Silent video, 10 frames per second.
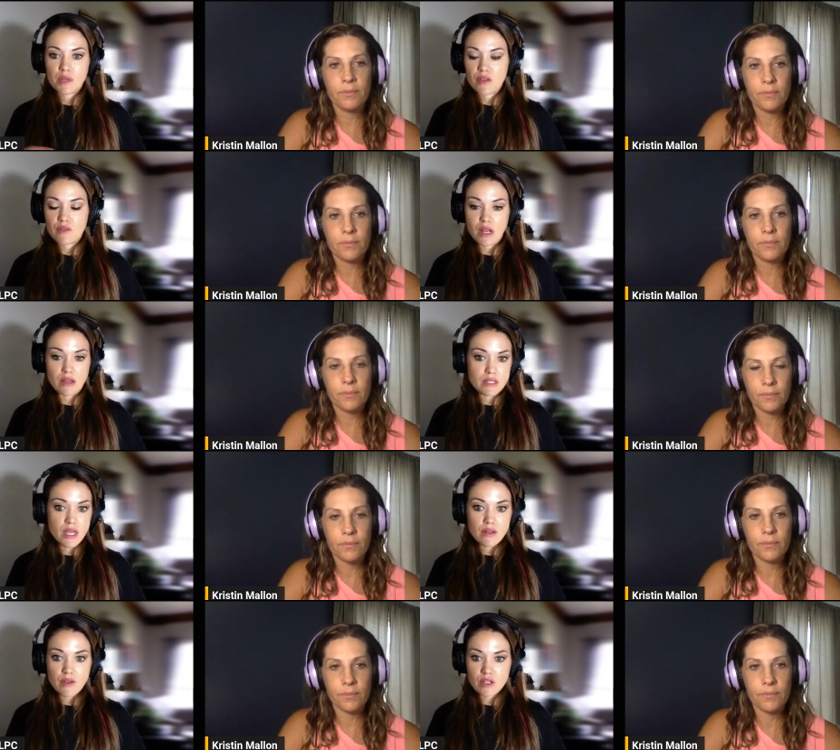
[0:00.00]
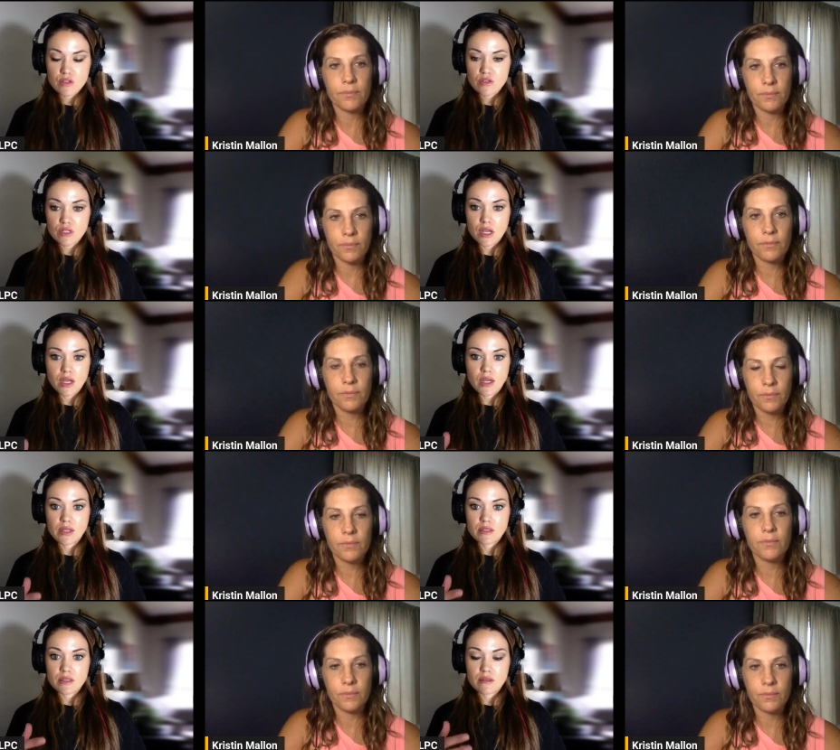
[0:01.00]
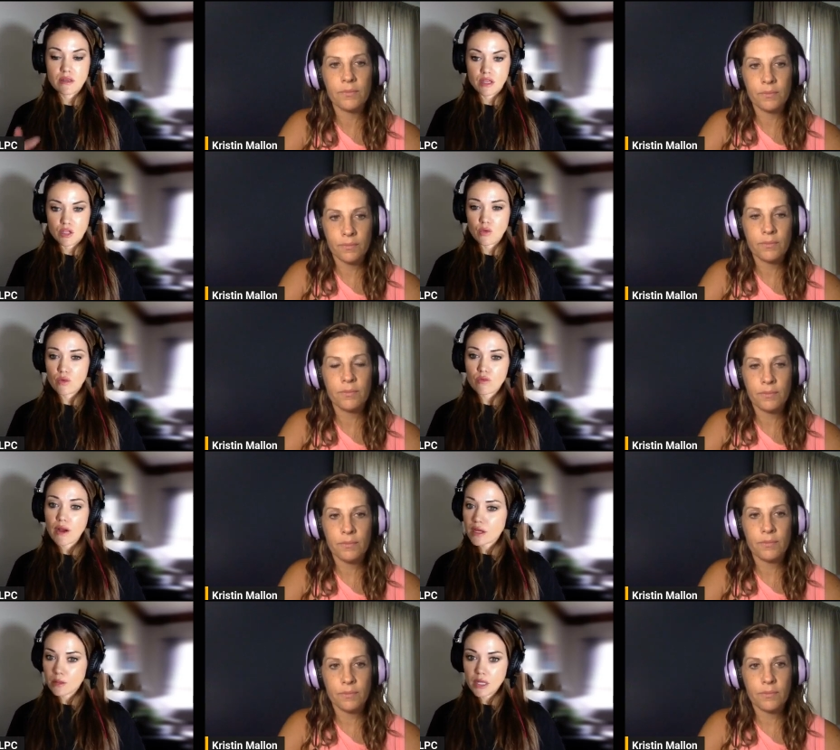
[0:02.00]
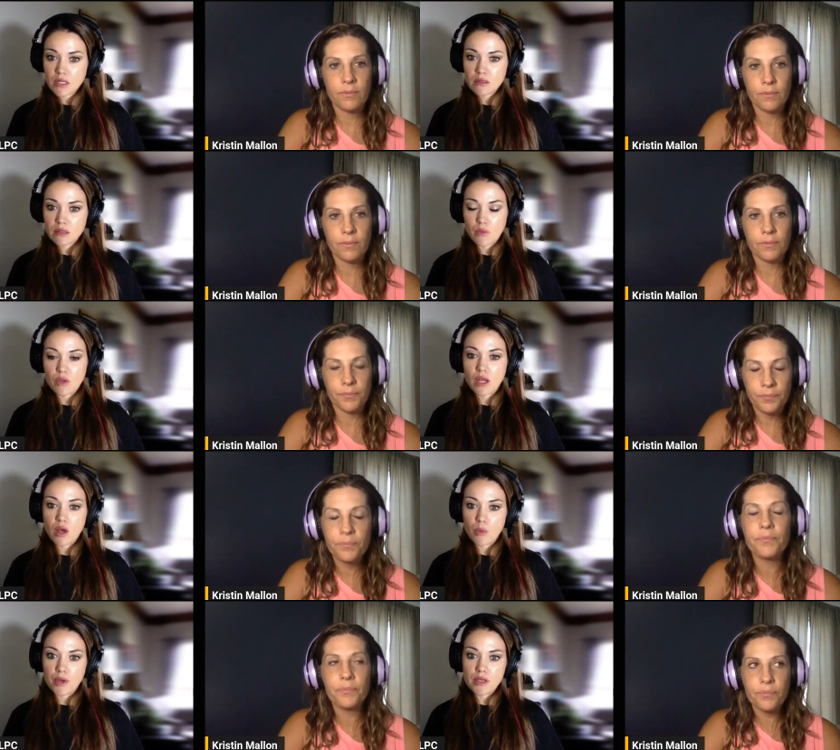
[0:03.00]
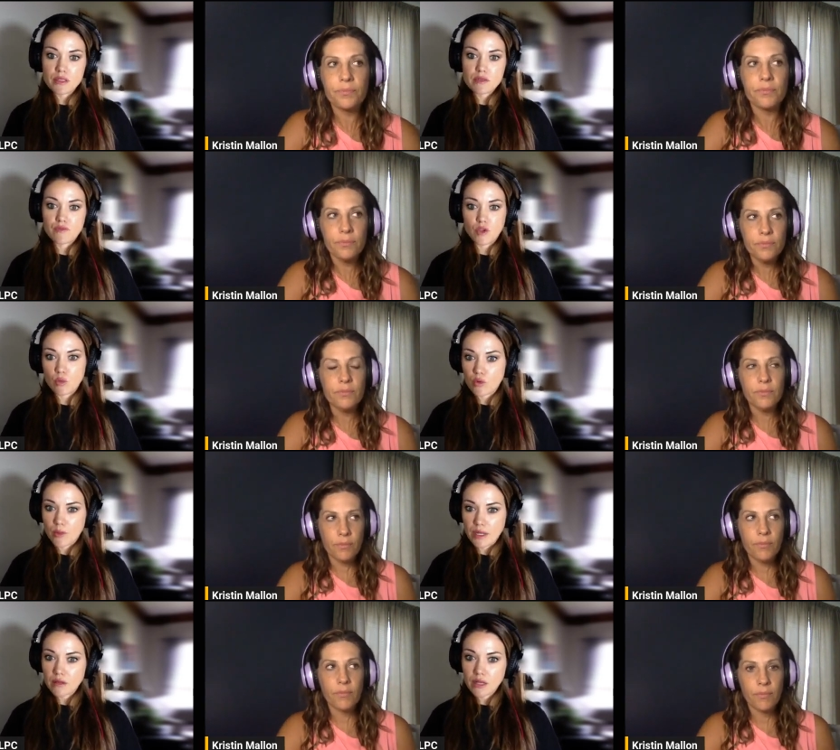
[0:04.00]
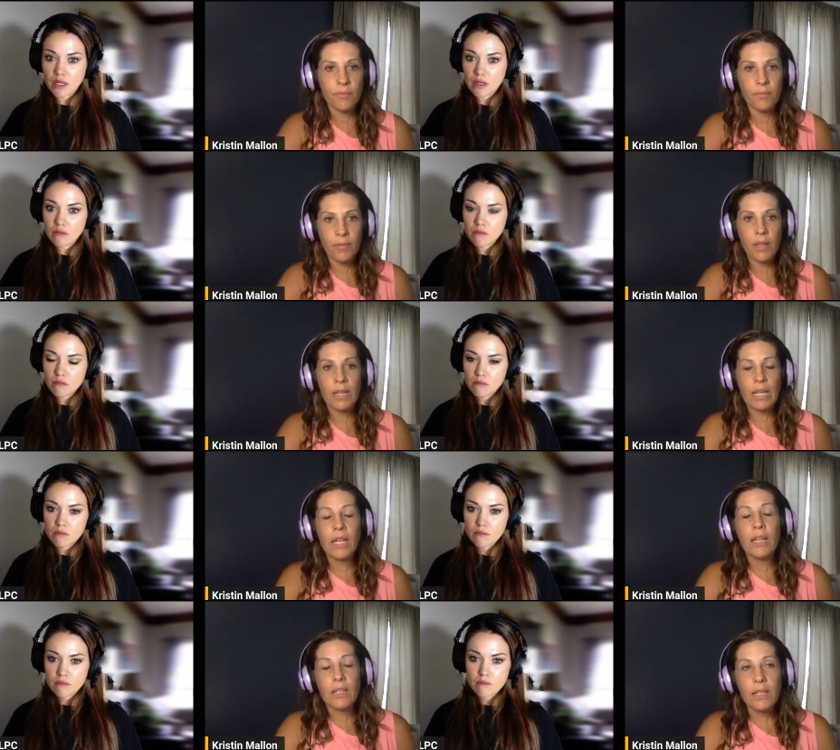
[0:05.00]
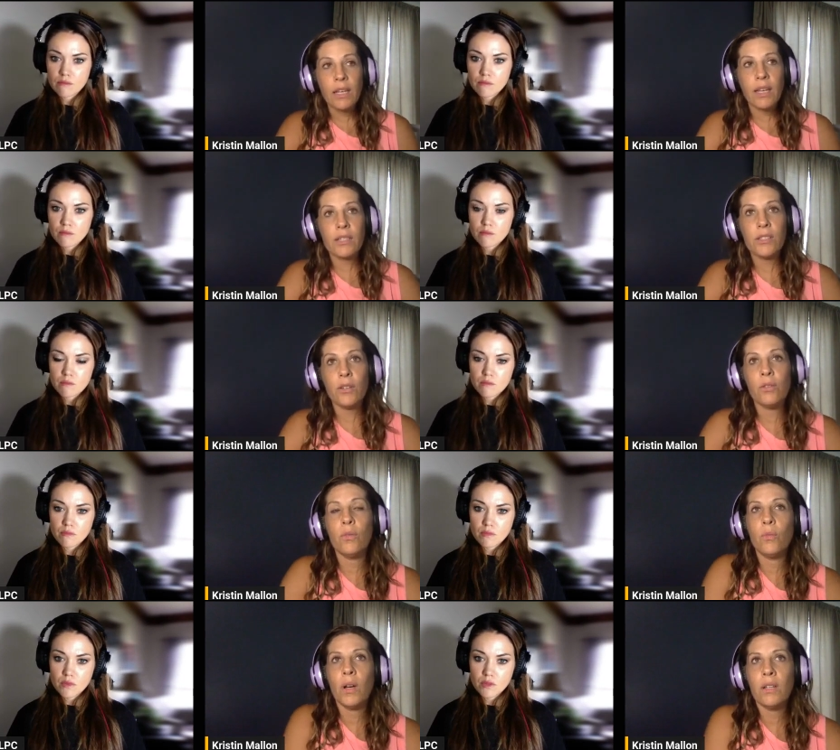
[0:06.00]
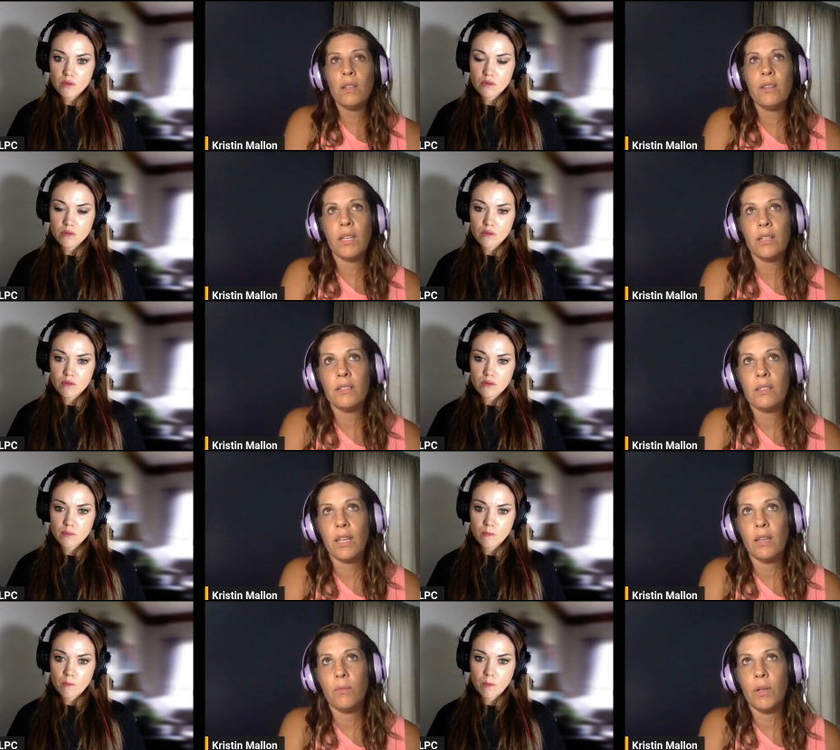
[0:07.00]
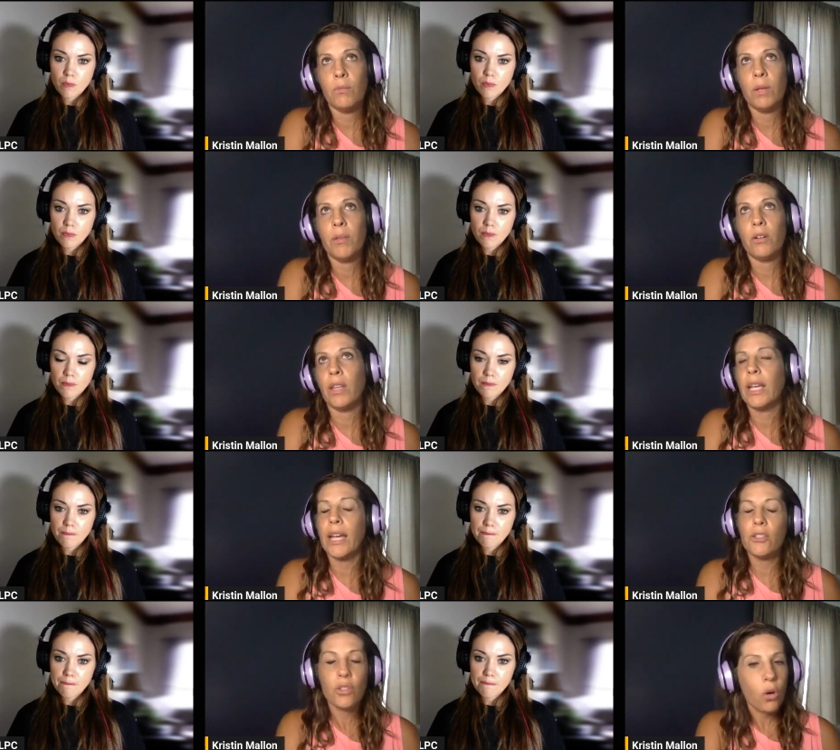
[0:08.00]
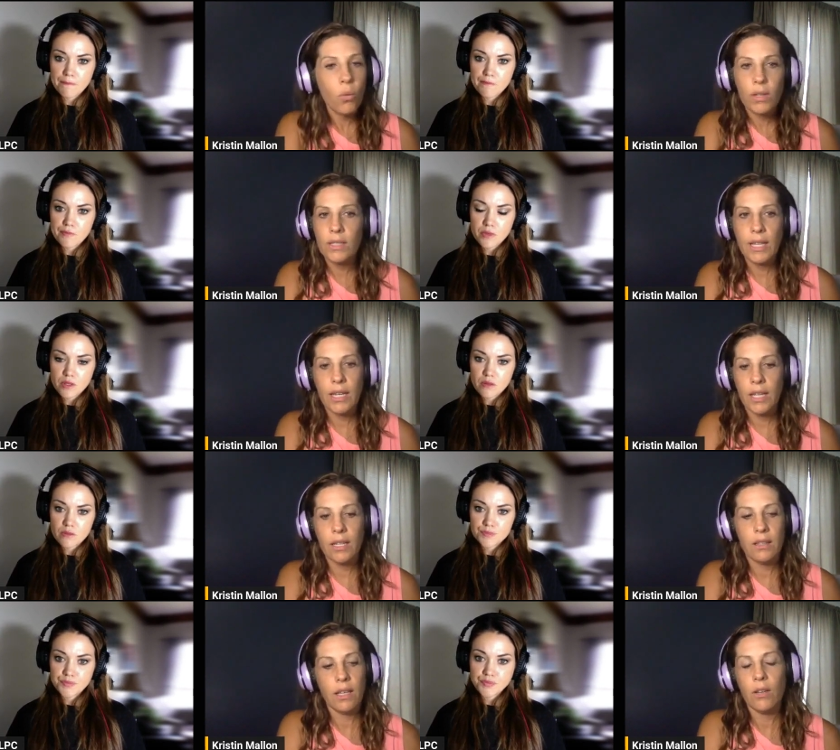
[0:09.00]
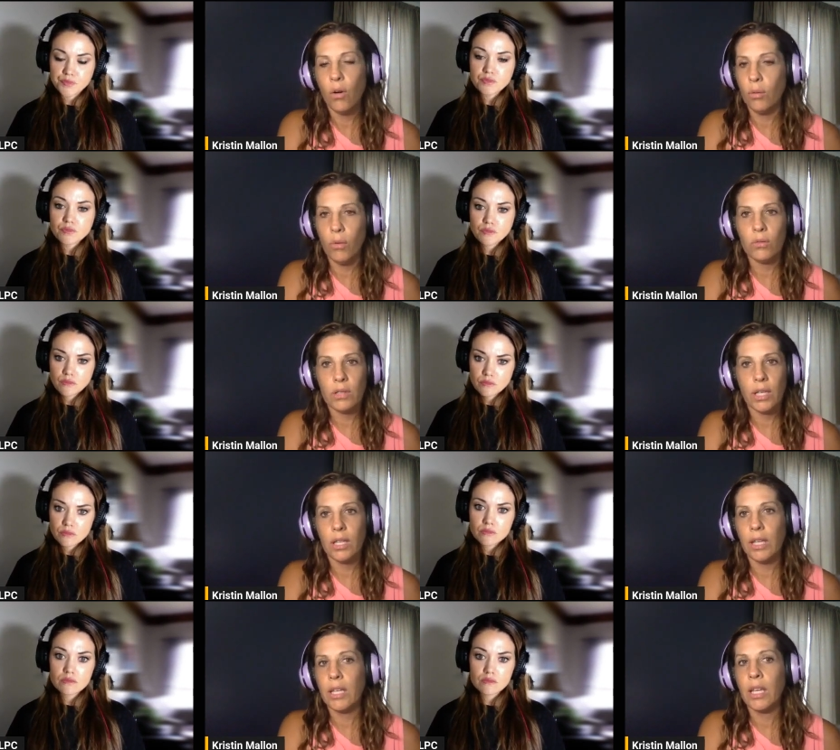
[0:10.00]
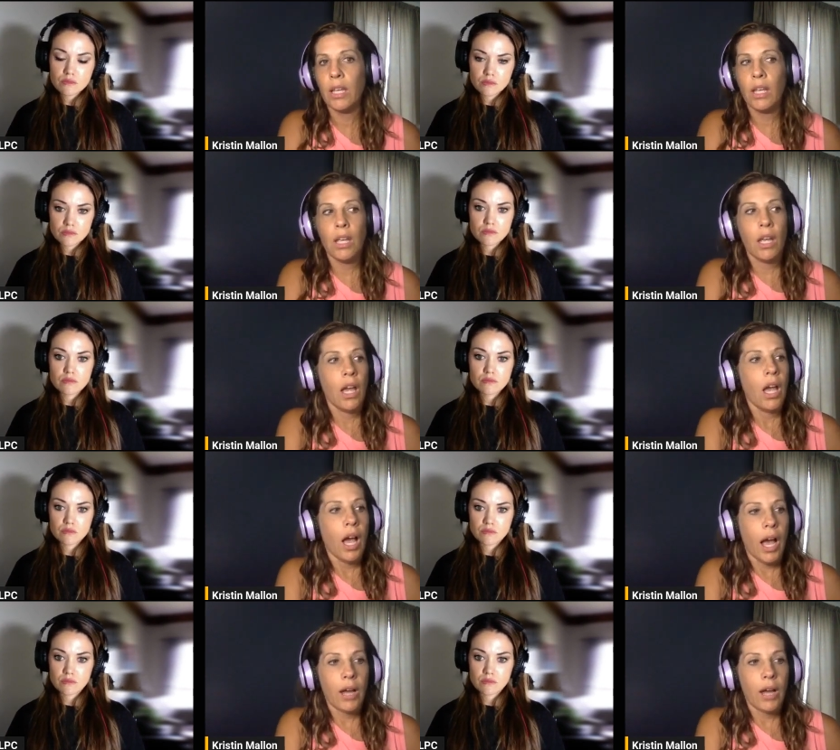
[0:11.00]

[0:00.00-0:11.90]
Speaker 1: and even outside of exercise that you would recommend that would help us feel more regulated?
Speaker 2: Yeah. So, one of the things like when women are like, I don't want to take anything hormonally, like, I